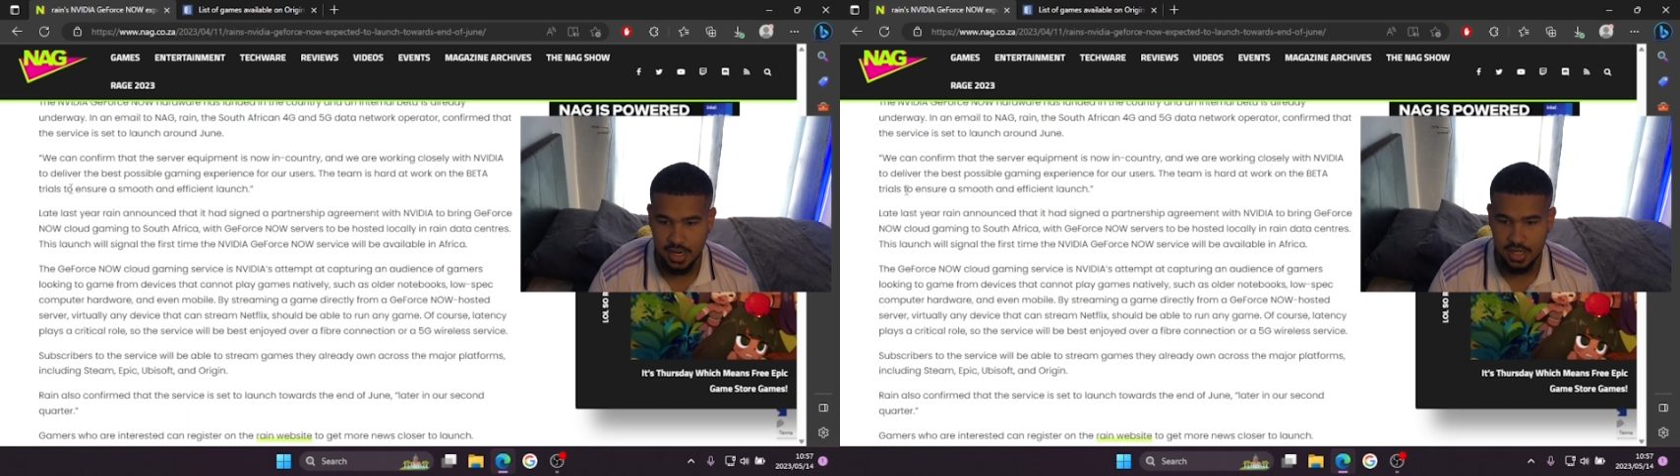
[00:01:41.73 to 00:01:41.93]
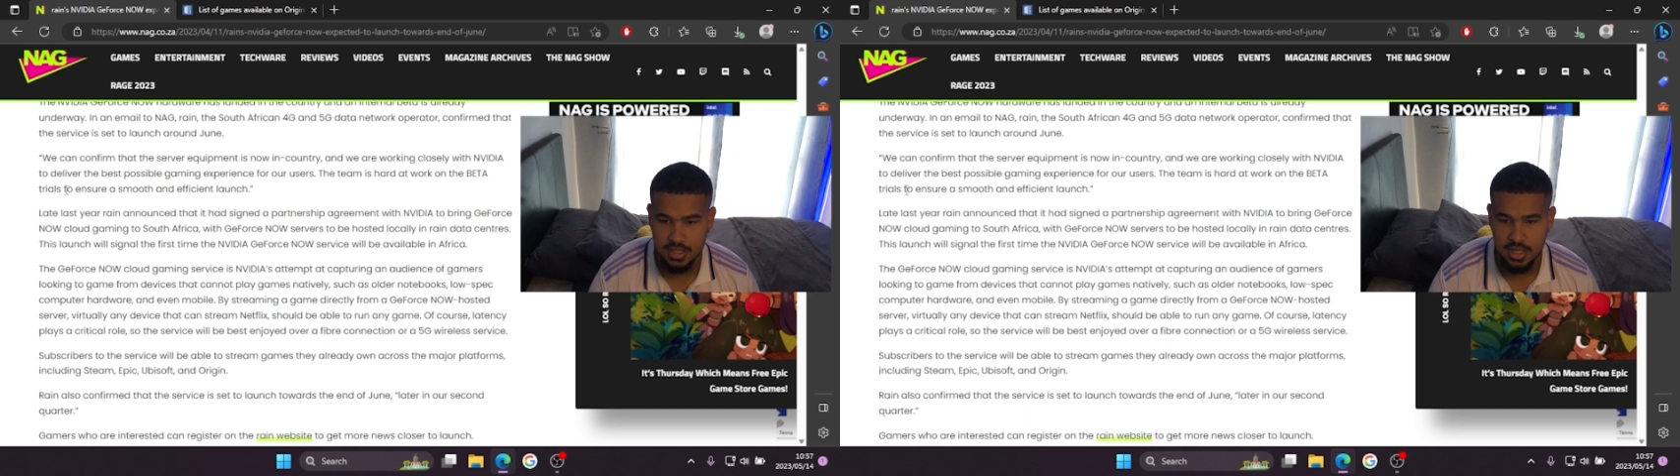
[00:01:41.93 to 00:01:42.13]

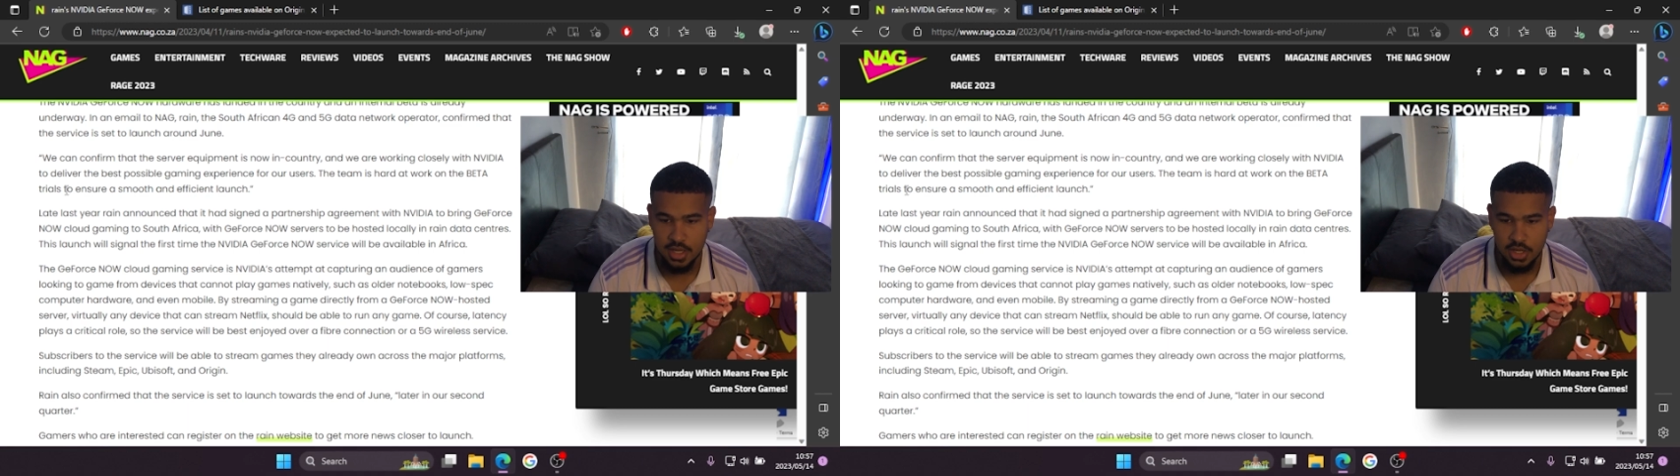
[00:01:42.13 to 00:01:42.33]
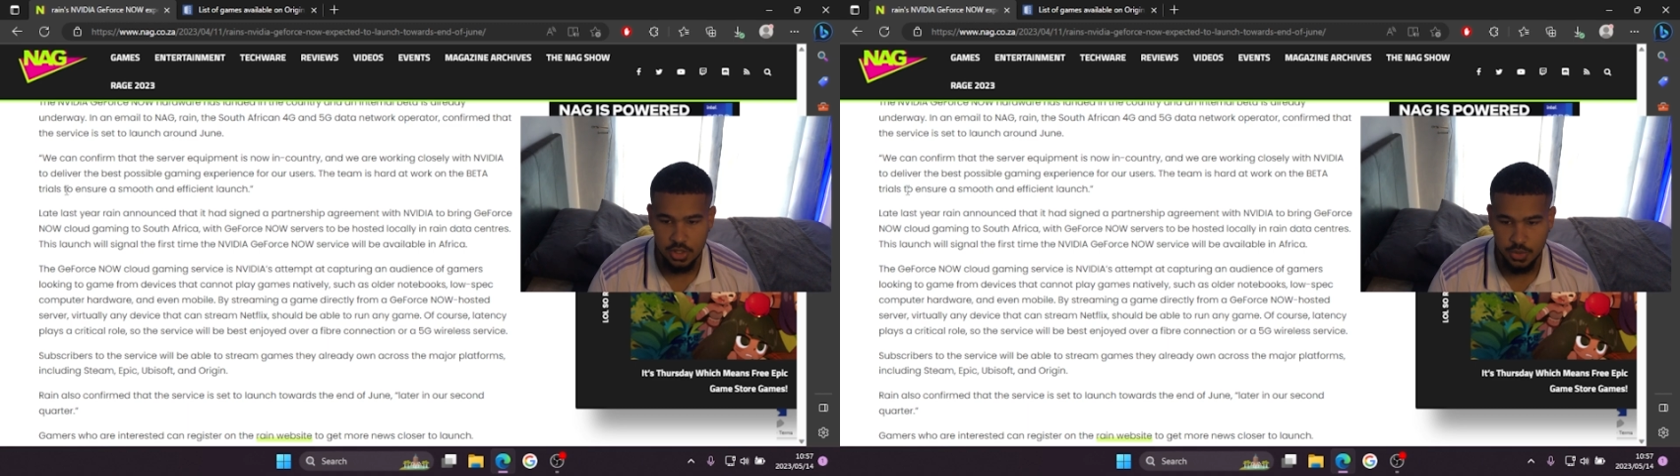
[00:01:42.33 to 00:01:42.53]
trials
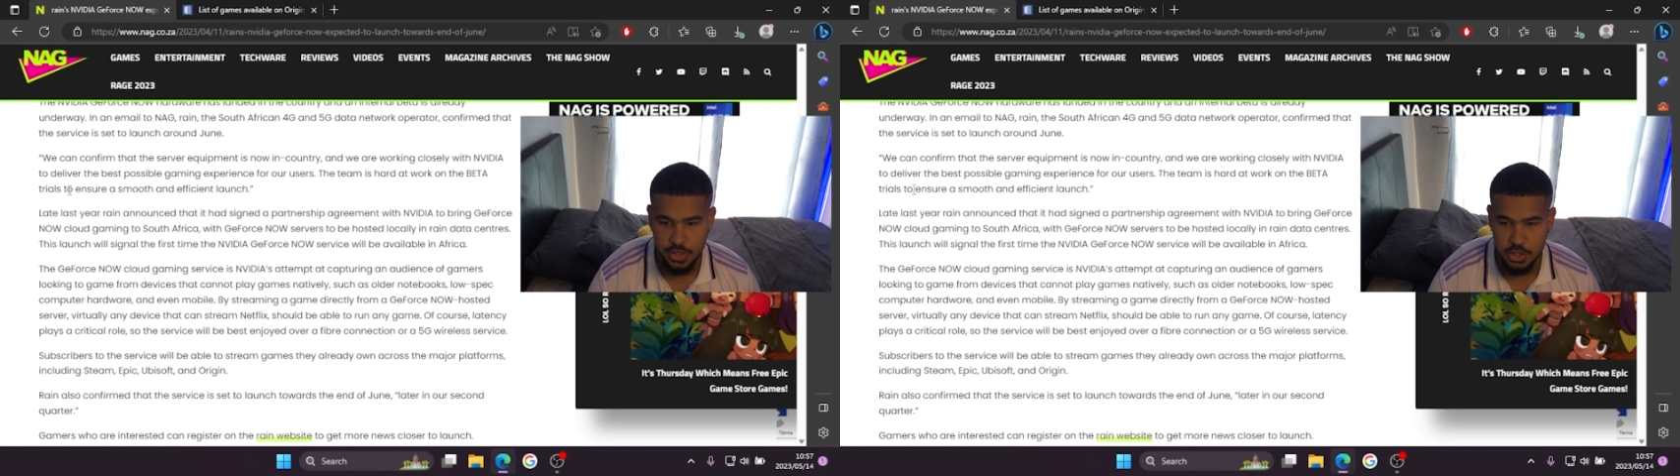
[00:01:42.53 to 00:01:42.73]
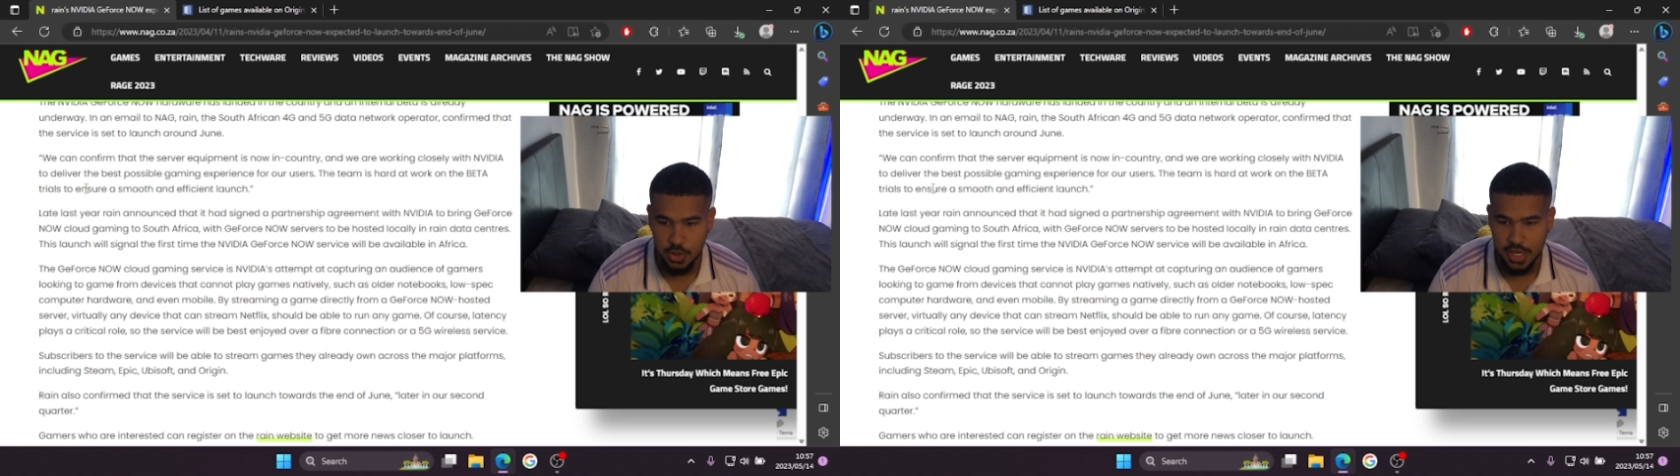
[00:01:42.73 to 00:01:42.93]
to
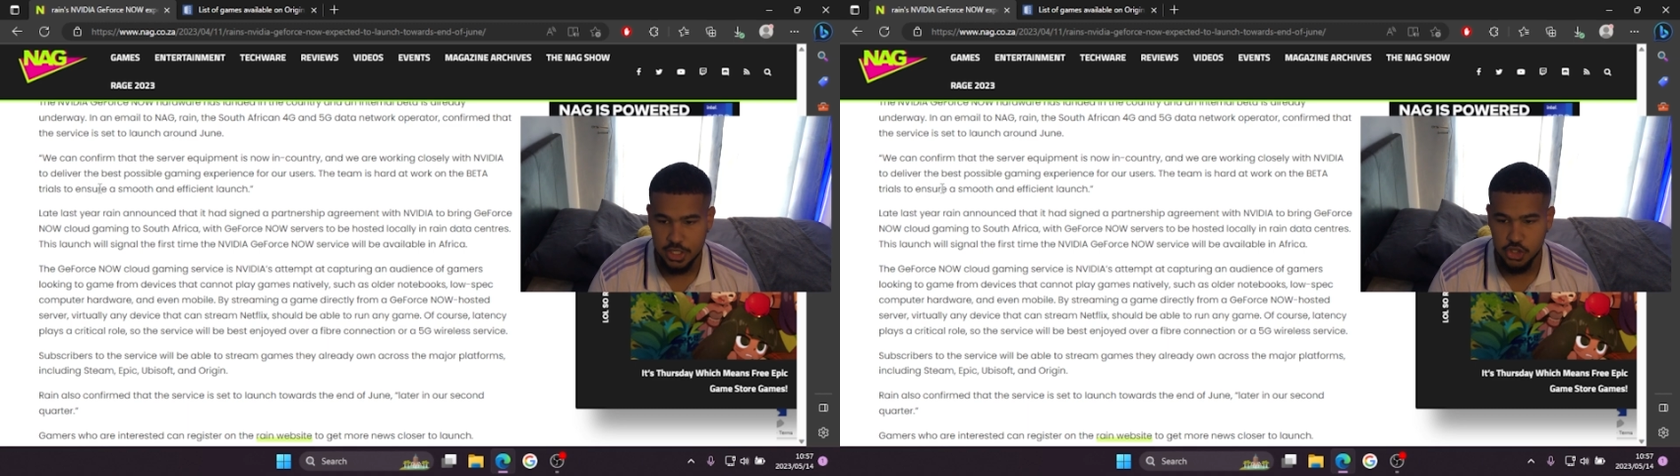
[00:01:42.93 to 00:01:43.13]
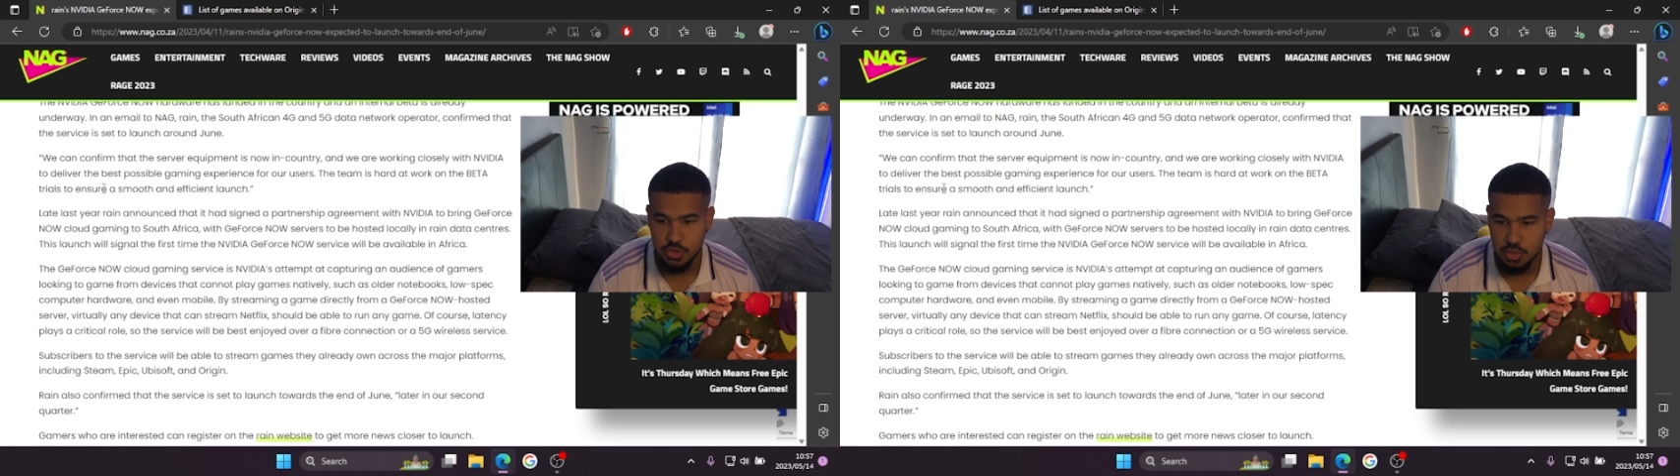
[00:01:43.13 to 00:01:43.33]
ensure a
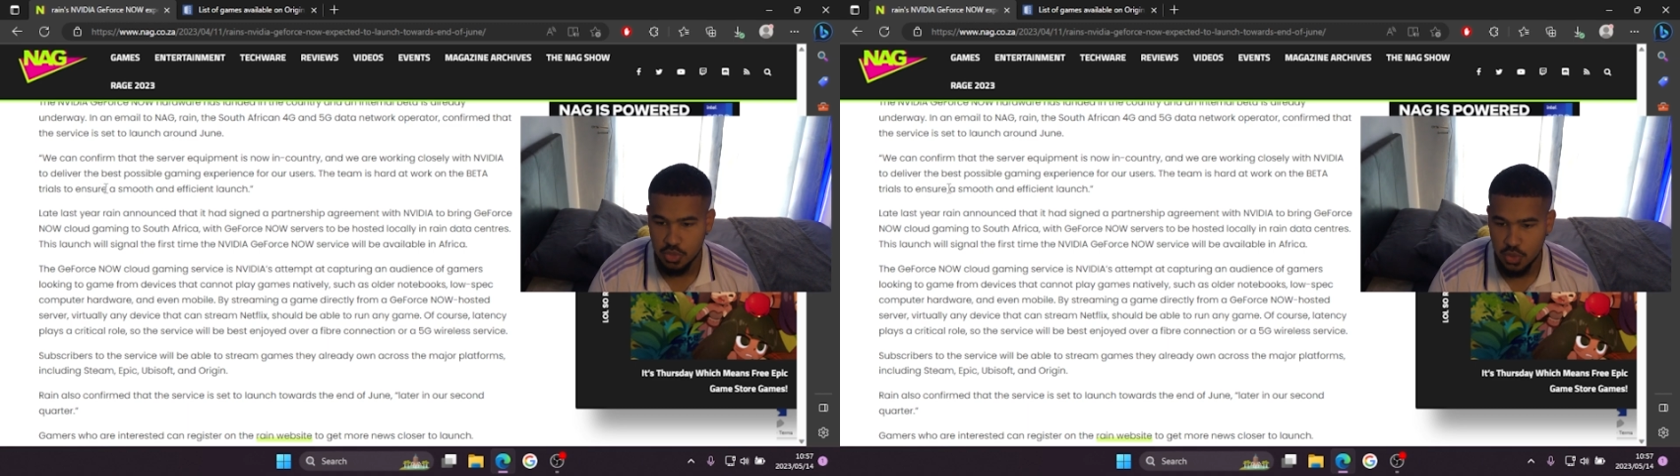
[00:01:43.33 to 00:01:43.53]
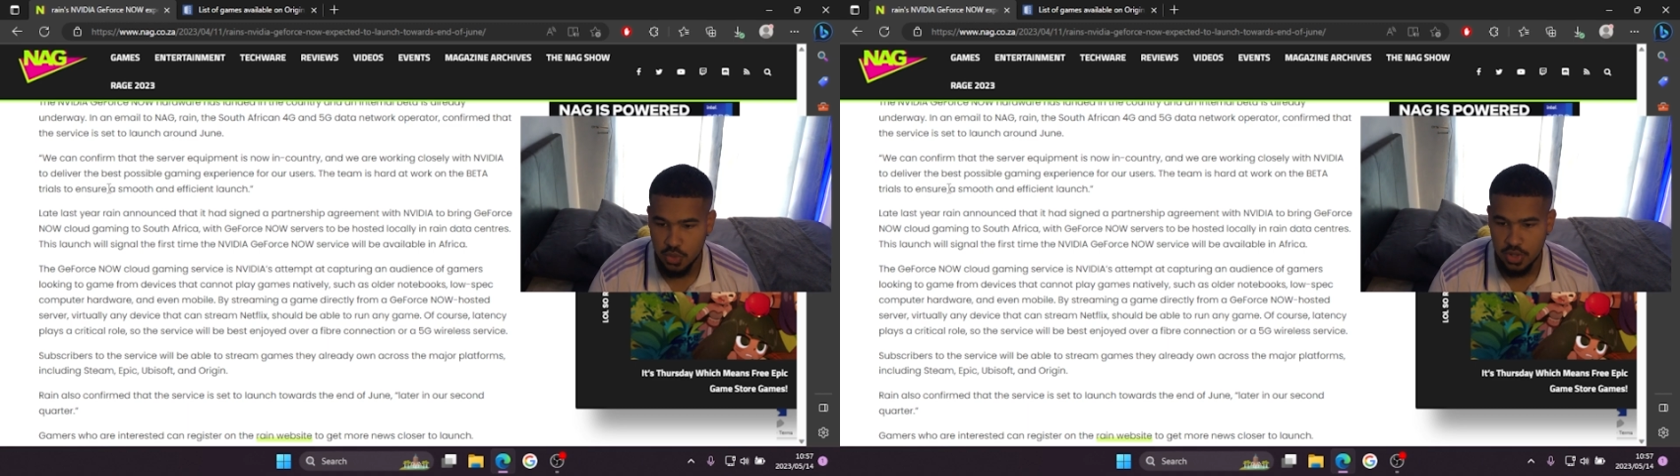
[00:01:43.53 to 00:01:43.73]

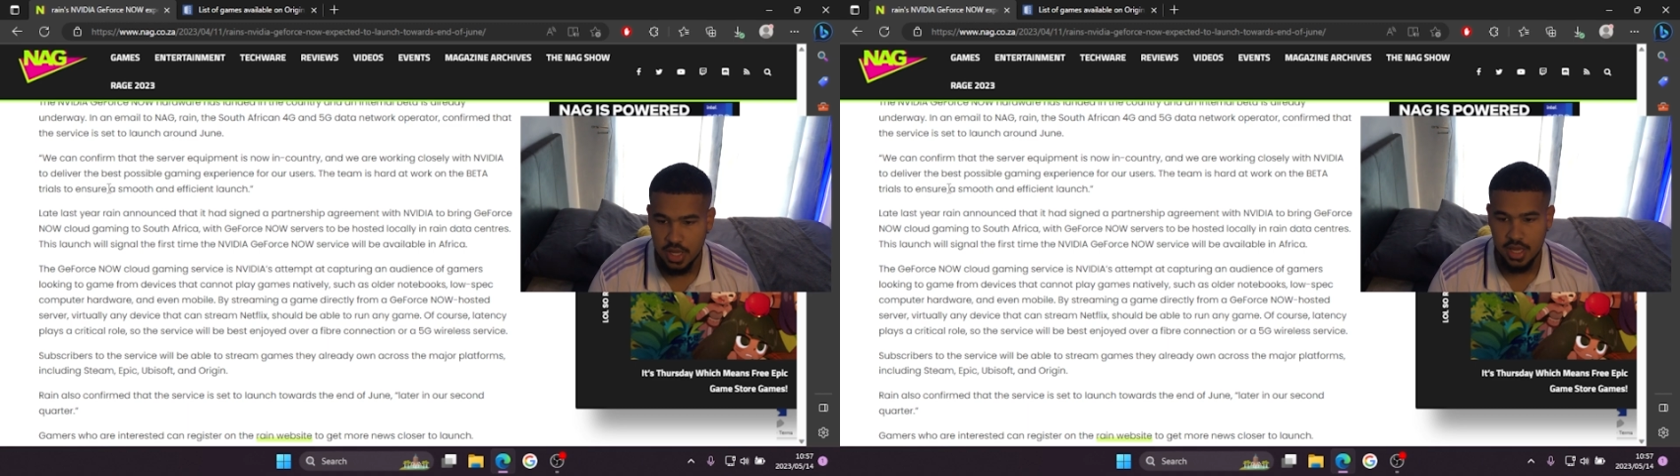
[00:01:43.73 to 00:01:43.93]
smooth,